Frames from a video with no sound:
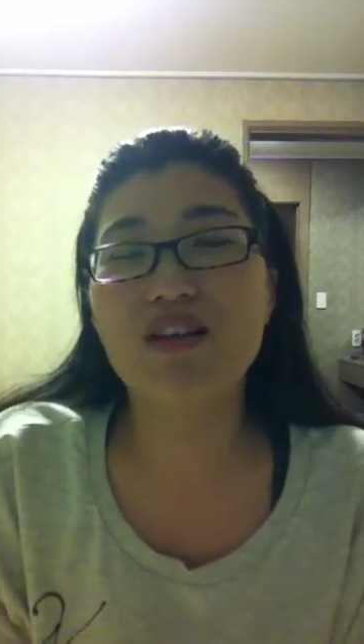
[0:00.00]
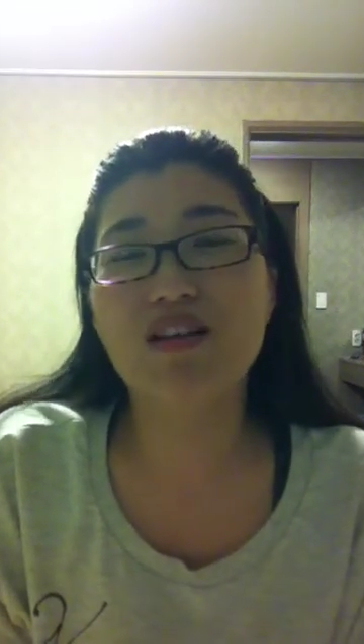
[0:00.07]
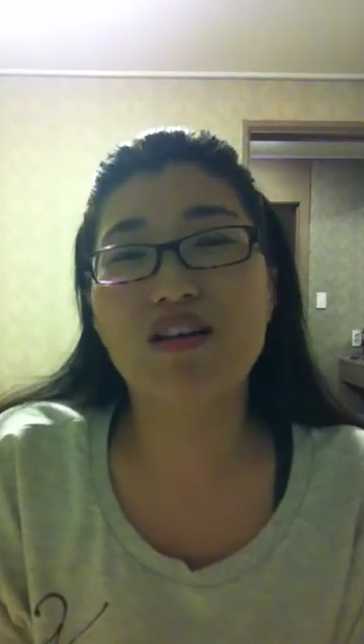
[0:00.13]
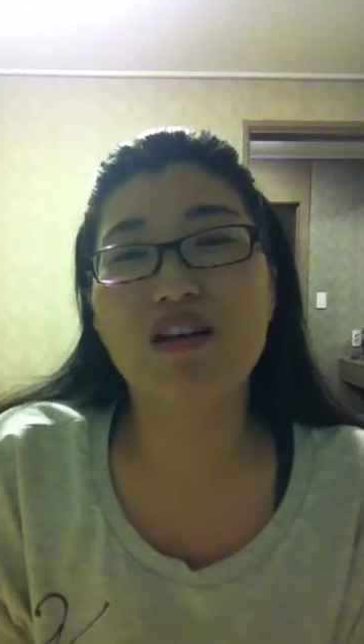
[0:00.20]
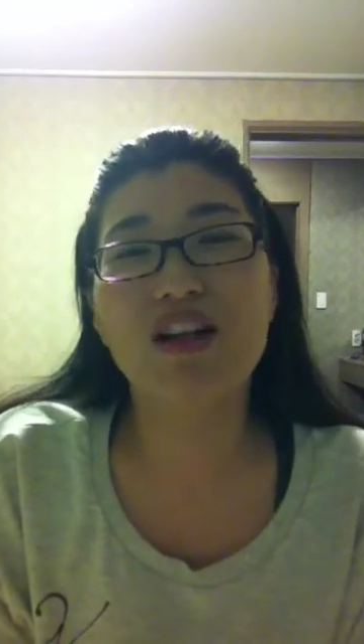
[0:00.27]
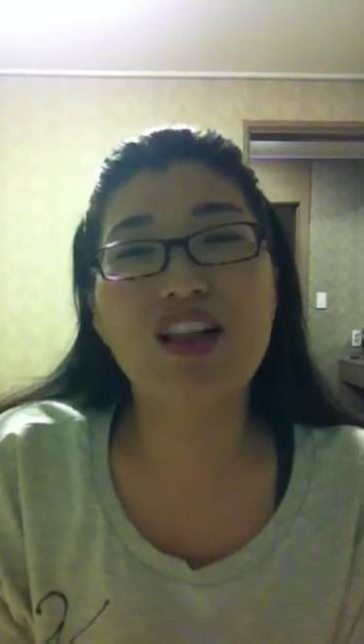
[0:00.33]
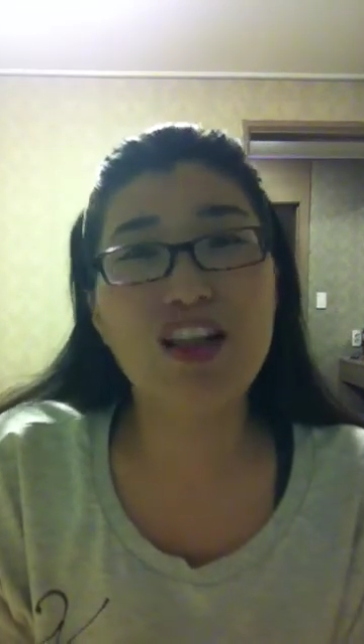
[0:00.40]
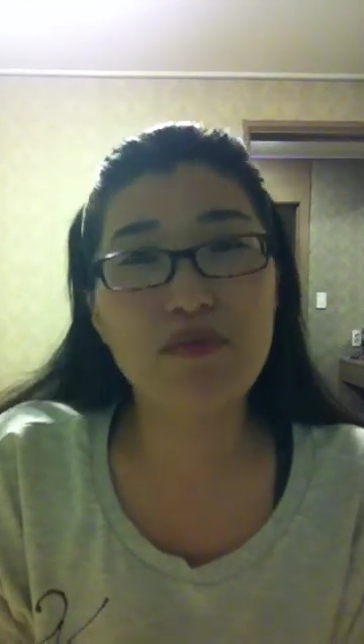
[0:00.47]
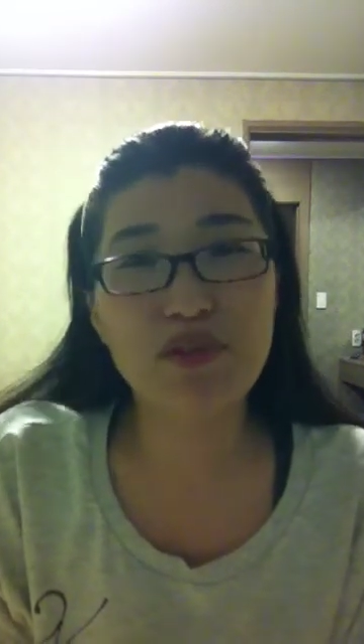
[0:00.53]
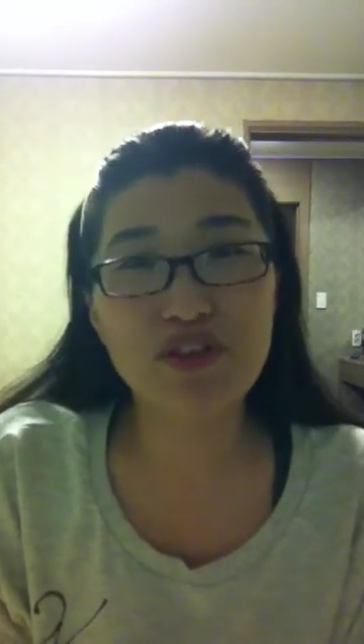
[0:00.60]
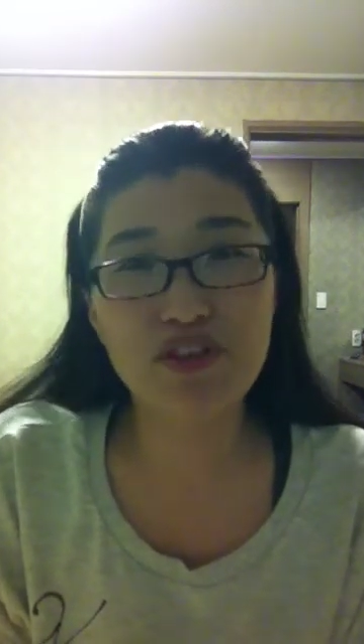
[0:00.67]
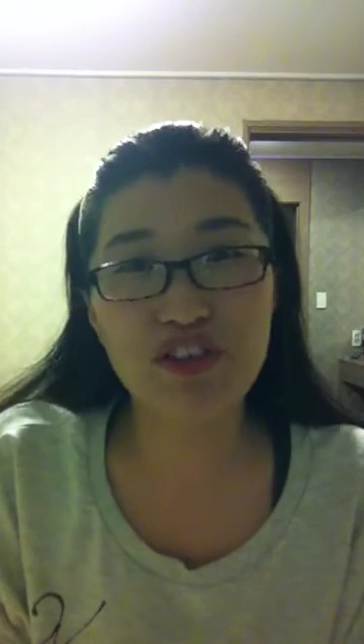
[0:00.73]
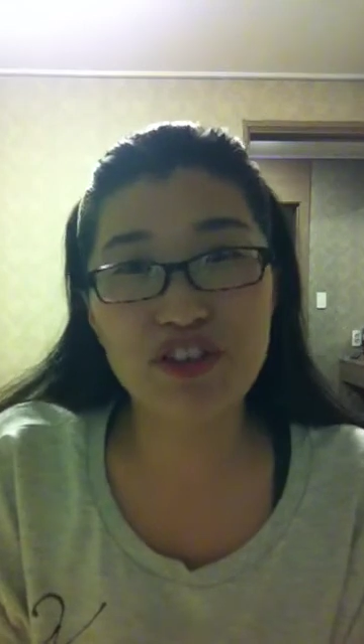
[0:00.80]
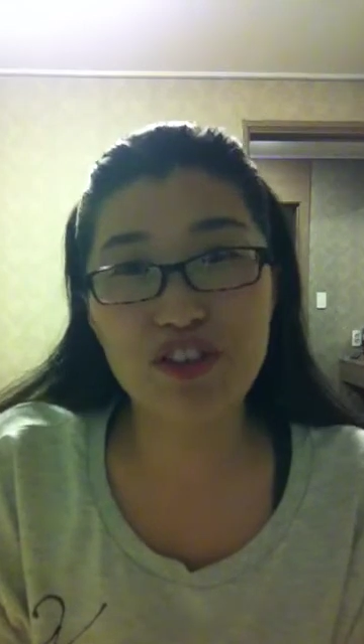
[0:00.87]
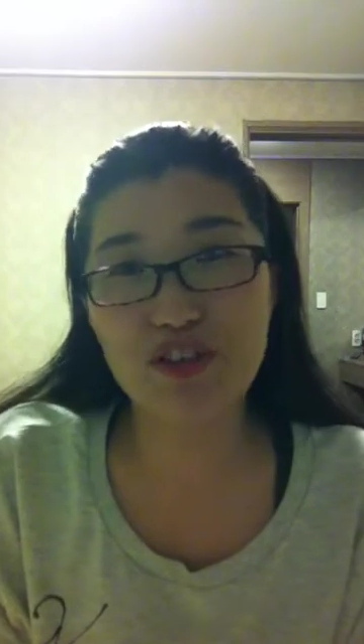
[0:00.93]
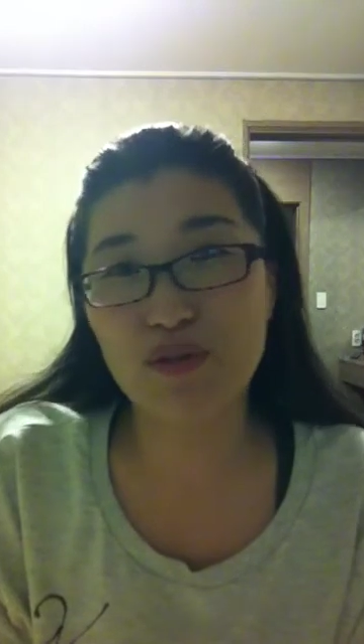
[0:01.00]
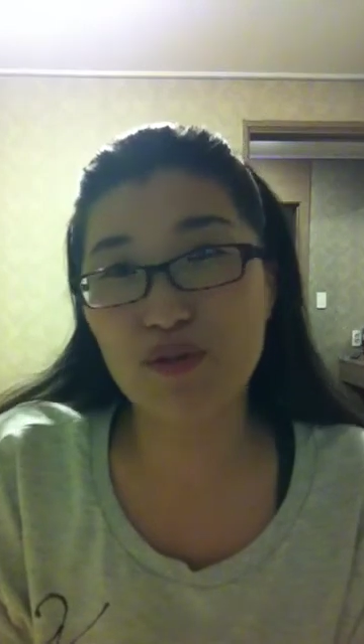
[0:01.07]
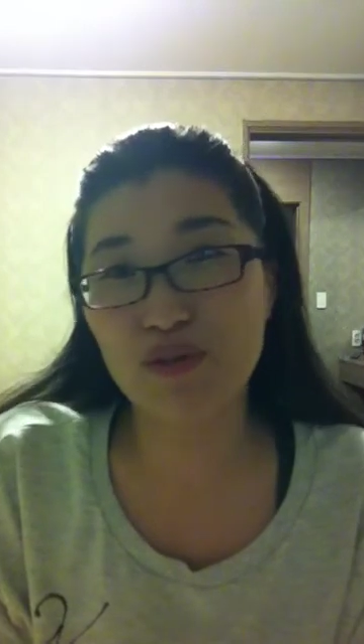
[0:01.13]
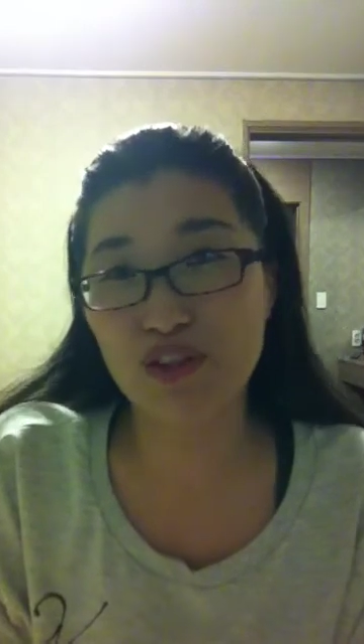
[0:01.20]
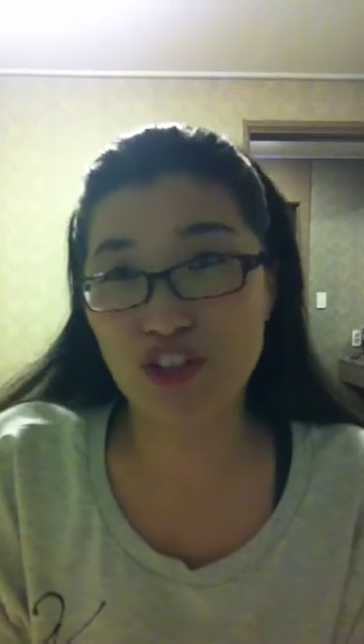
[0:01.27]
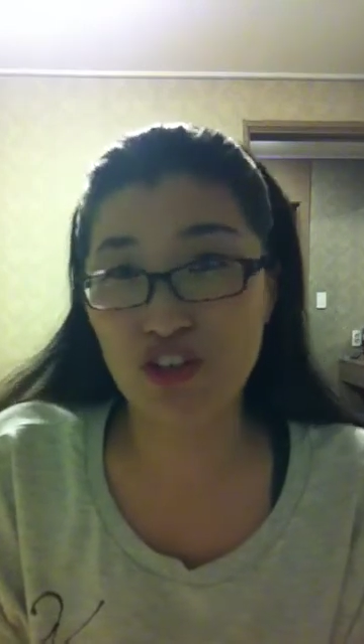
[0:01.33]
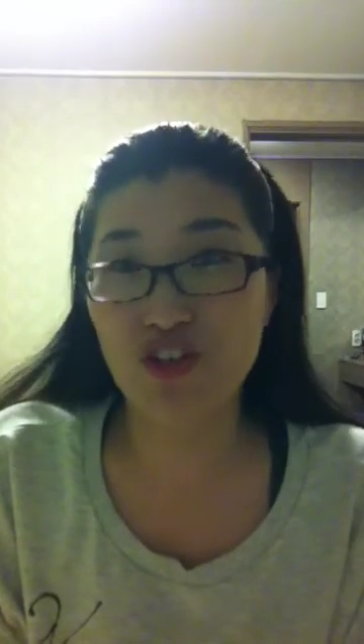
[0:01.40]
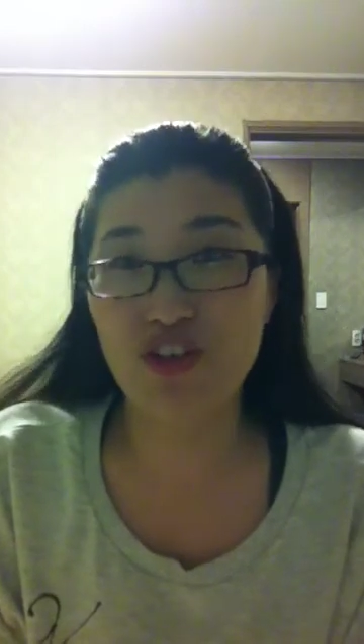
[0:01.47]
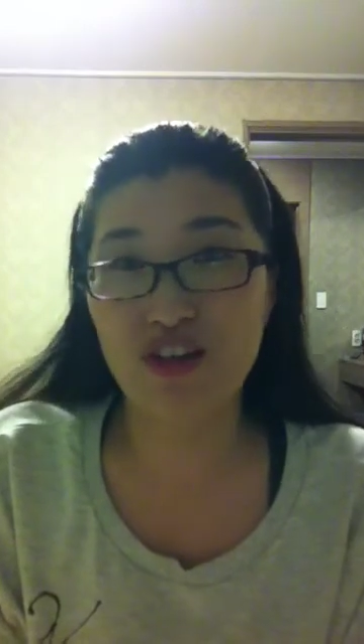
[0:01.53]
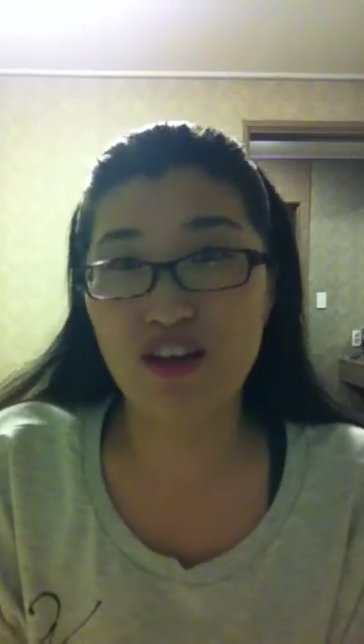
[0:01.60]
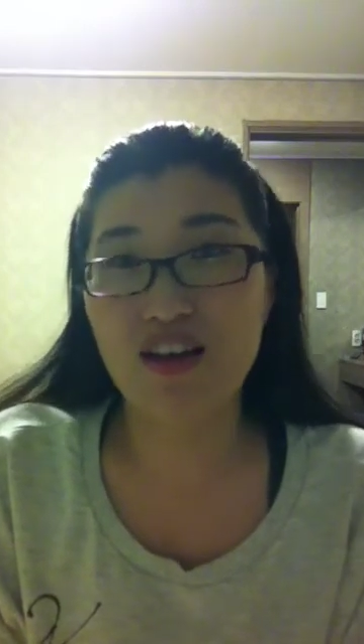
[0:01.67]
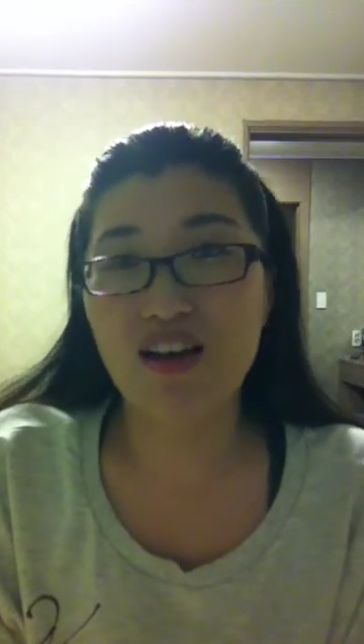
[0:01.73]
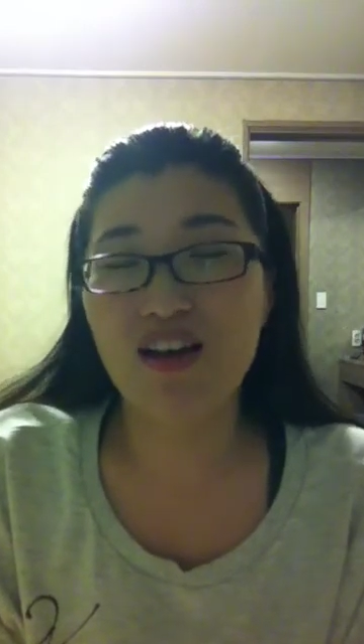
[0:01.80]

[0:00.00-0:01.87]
an elementary school teacher.